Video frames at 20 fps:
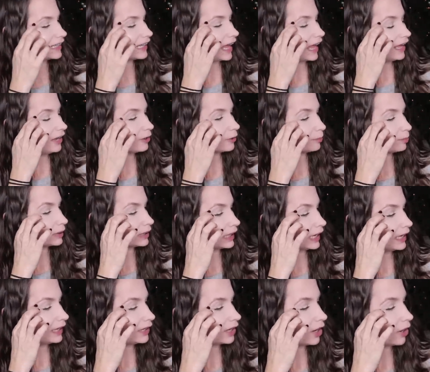clay or
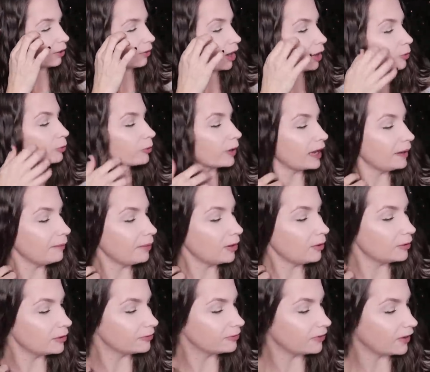Play-Doh? A
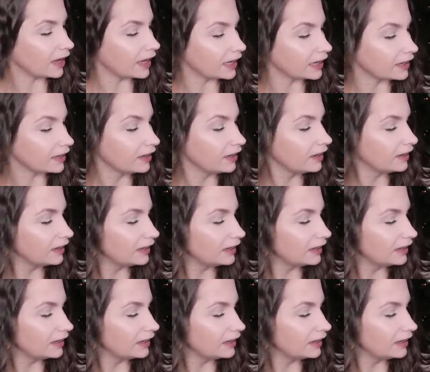rainbow of fun.